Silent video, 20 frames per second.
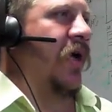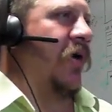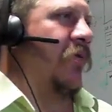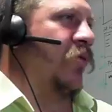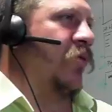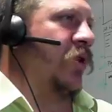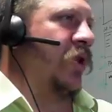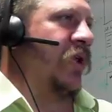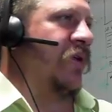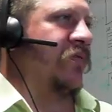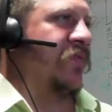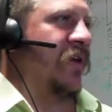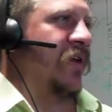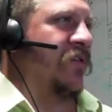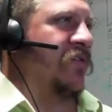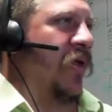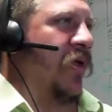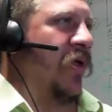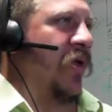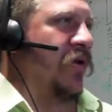and we'll leave the
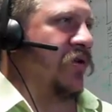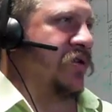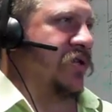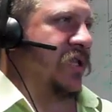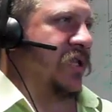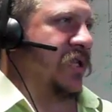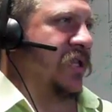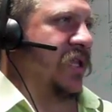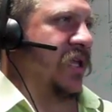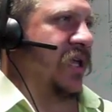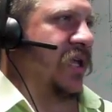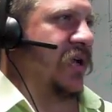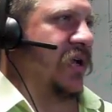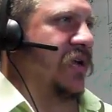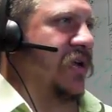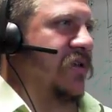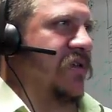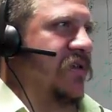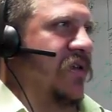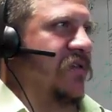explosion at the end
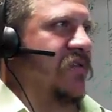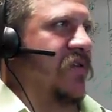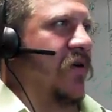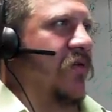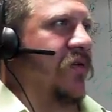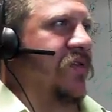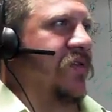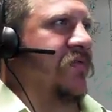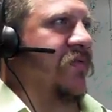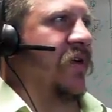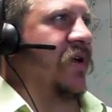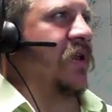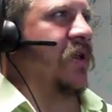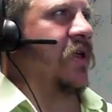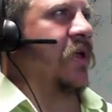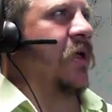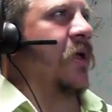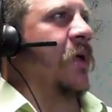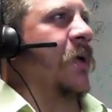because that's always fun.